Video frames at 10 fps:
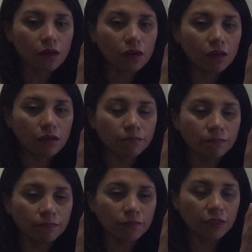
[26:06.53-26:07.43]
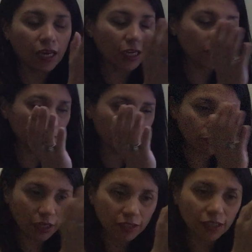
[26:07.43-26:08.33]
I
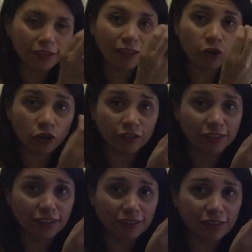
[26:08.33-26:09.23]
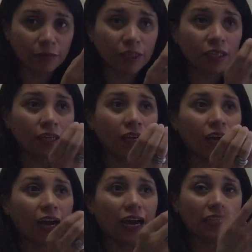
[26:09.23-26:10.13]
subtracted the content. I mean,
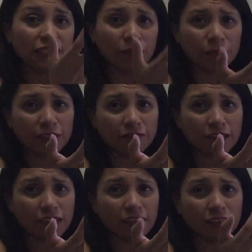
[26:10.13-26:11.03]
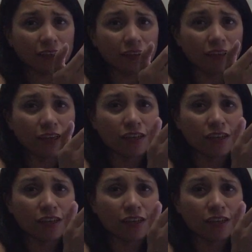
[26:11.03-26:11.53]
I simplified it.